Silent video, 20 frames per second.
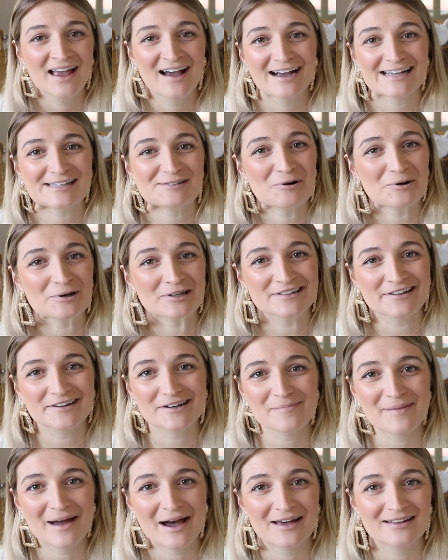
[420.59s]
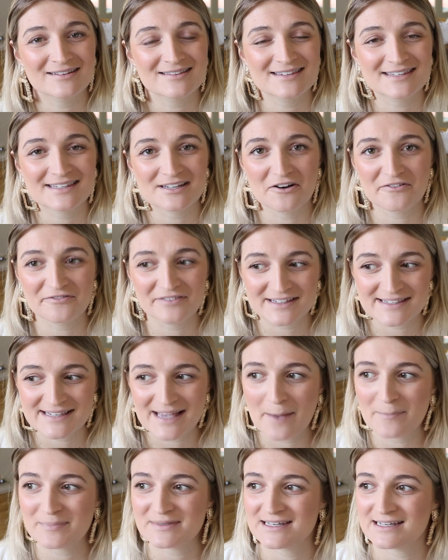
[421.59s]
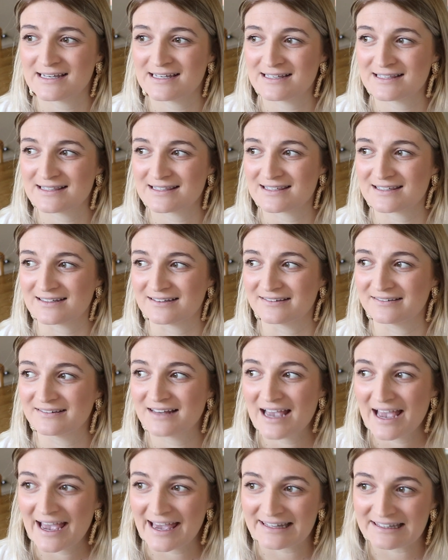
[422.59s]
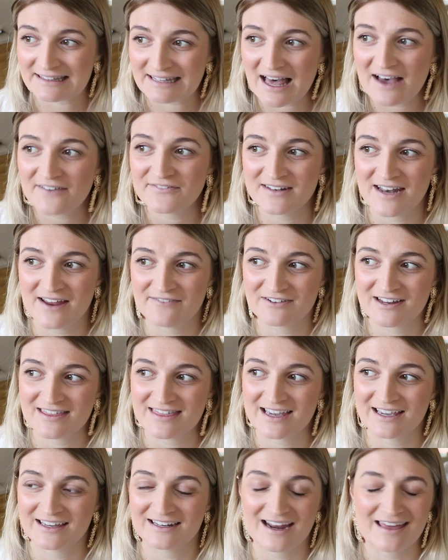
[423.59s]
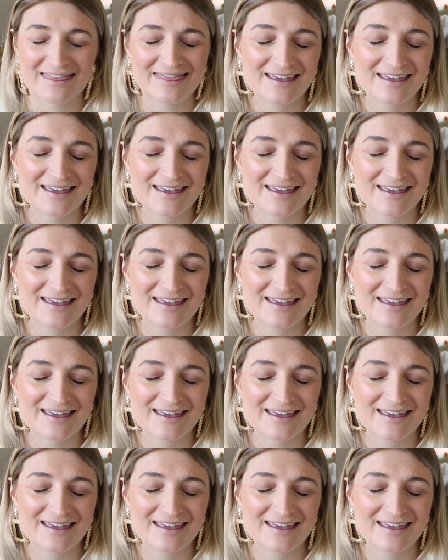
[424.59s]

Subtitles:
I talk a lot about self-acceptance and love and everything, and I